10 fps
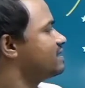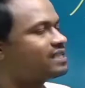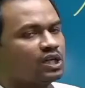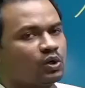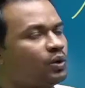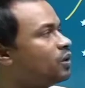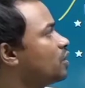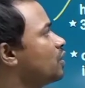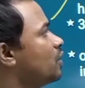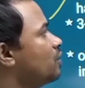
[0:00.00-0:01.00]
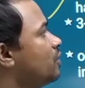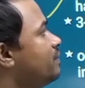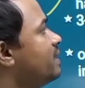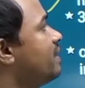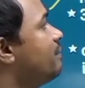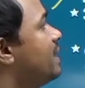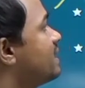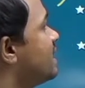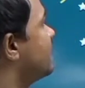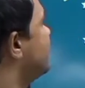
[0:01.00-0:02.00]
the law would be the better
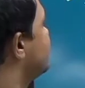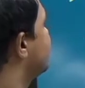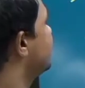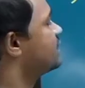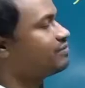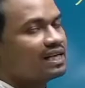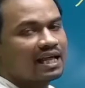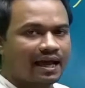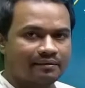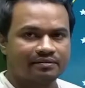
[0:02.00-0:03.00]
reach it will have.